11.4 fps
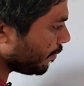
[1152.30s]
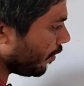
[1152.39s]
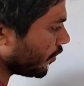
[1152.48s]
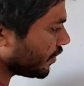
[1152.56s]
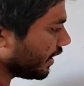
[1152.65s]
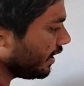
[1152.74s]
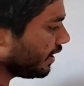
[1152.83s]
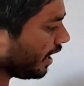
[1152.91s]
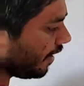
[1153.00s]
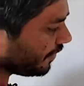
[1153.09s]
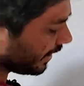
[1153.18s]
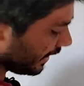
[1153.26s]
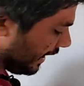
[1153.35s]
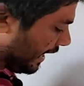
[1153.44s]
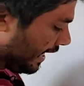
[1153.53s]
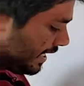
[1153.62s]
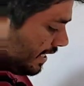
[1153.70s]
portion of the
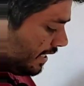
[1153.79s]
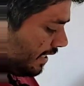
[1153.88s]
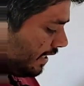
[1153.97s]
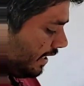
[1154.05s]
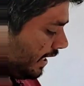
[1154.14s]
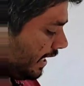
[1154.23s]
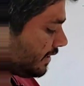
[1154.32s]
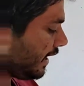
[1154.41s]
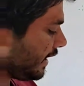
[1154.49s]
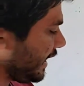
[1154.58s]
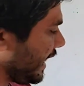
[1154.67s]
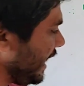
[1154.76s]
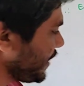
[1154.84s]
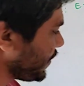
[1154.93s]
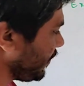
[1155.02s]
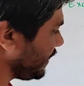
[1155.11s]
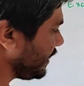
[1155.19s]
gland is
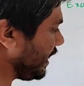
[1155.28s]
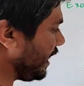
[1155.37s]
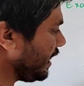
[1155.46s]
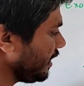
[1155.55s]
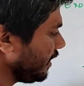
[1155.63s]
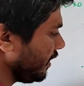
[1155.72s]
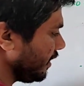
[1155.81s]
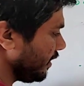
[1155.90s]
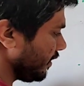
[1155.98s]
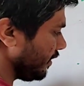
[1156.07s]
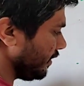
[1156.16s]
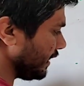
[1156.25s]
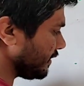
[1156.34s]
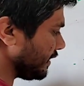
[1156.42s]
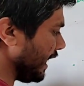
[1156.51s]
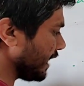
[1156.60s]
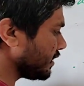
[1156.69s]
attached with
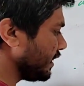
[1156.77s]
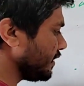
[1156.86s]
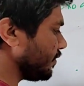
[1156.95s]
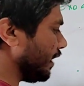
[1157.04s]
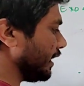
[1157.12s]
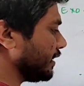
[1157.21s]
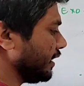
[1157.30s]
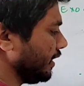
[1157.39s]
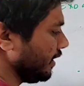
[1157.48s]
this next is what?